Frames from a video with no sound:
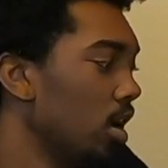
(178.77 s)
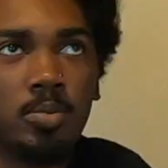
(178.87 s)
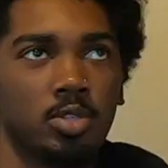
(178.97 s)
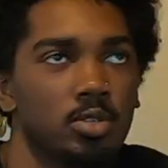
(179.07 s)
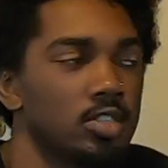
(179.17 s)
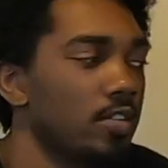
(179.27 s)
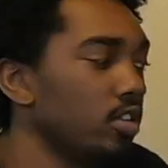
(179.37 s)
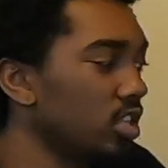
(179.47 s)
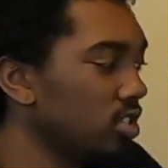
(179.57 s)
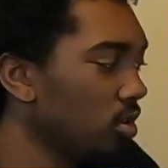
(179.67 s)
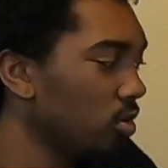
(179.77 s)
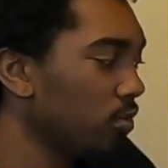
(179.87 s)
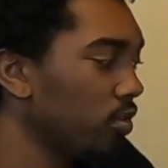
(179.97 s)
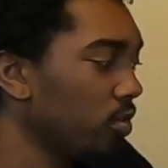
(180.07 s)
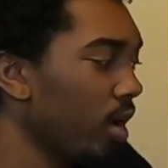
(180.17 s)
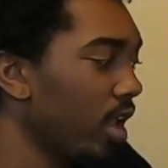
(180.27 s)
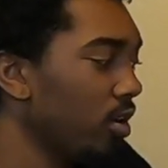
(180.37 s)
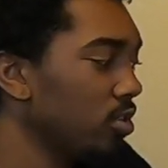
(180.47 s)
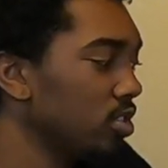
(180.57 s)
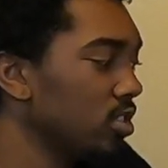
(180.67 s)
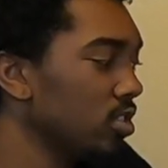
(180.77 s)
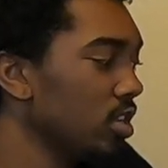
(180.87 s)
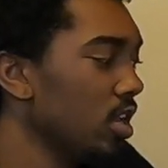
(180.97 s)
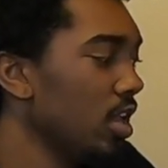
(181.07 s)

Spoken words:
So $70 in total for rad hoses